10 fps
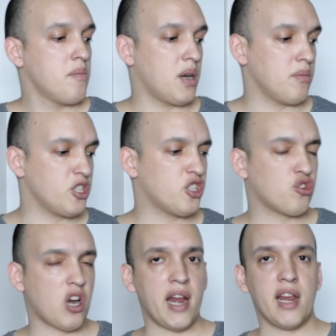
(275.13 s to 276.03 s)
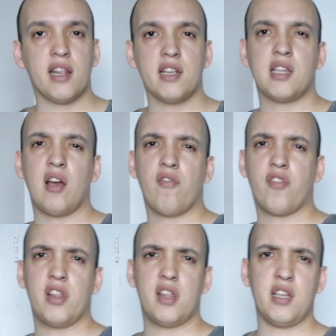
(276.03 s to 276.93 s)
But I'm just trying this out
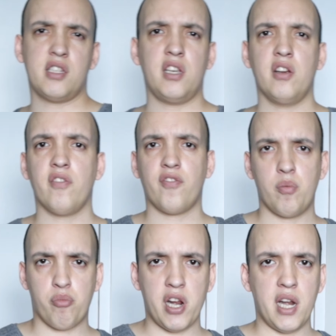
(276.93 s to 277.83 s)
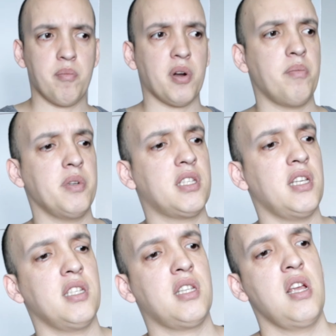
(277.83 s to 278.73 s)
for this year for breeding
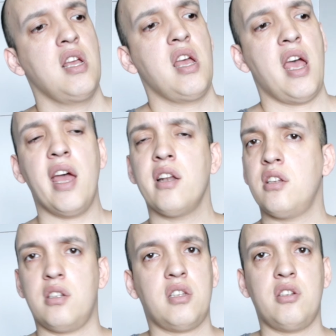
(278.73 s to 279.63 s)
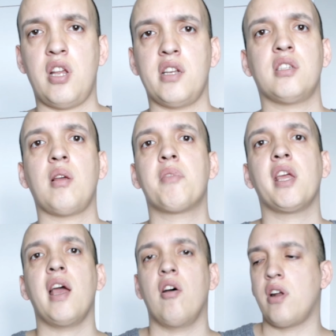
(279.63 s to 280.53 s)
purposes and to test
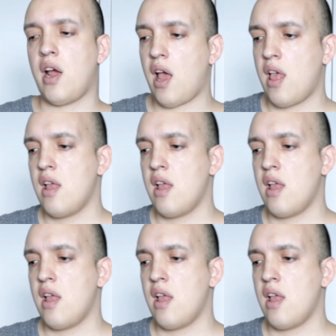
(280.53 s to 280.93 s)
something out.